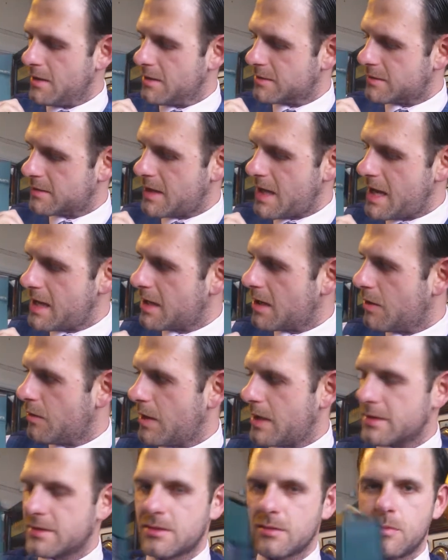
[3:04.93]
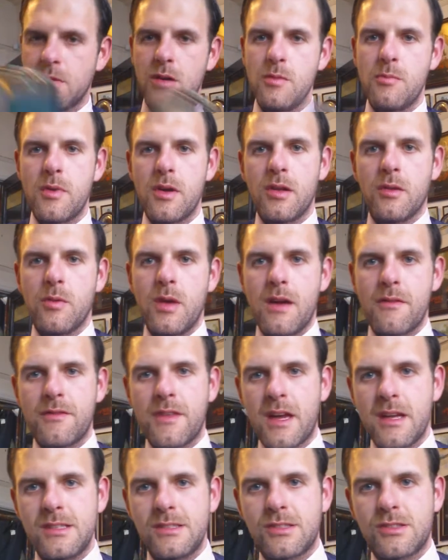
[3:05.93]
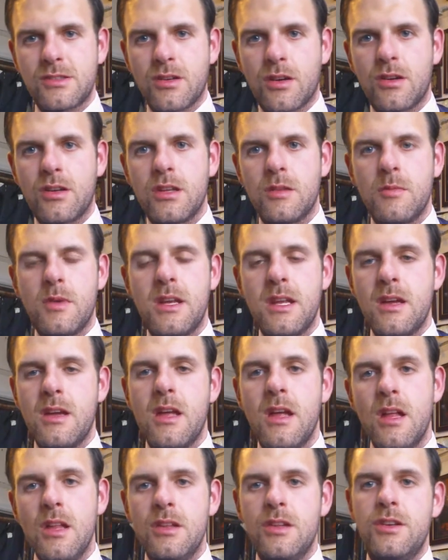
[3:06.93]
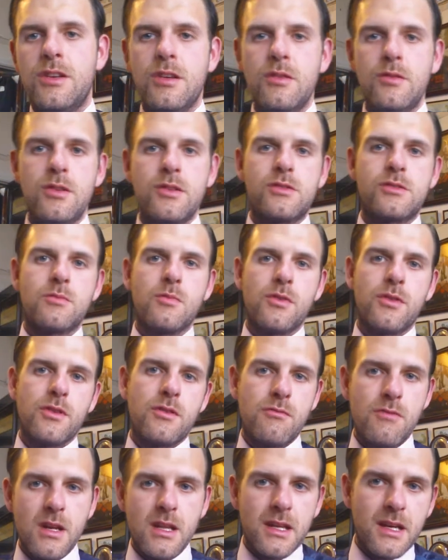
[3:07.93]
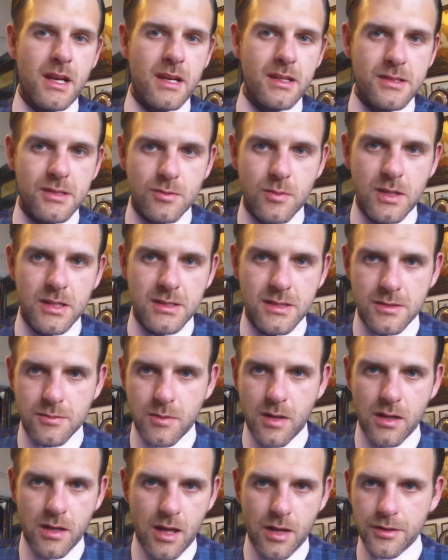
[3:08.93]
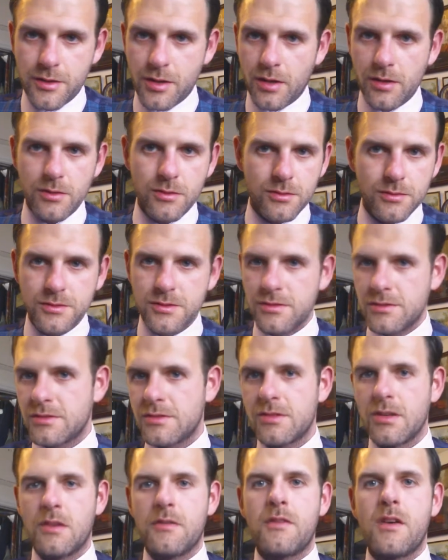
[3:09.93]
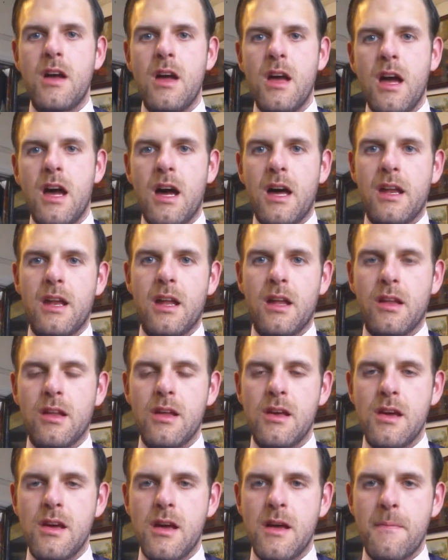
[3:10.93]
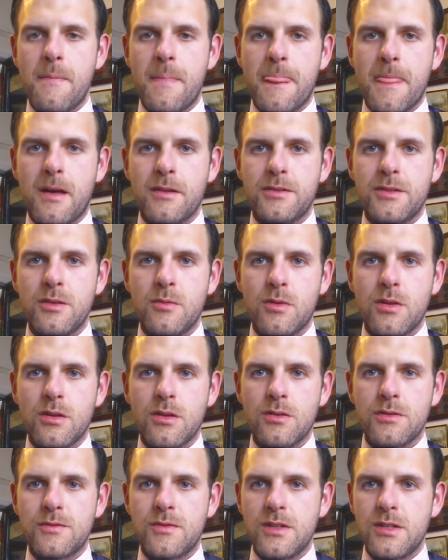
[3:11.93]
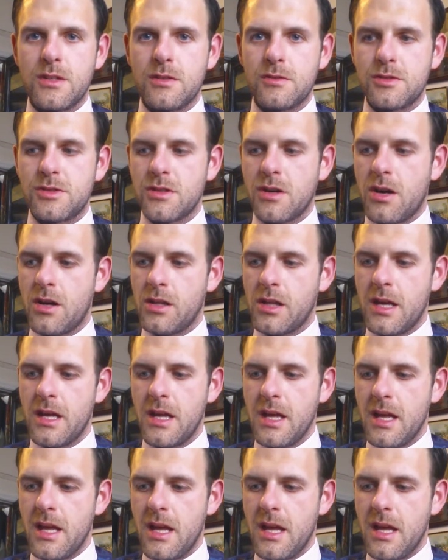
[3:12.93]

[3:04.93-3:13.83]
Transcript: So there you go, that's W Bill. We have that in stock at the minute. They do do some other really nice tweeds as well, like Donegals and stuff. And I'll um, I'll do one of those videos shortly.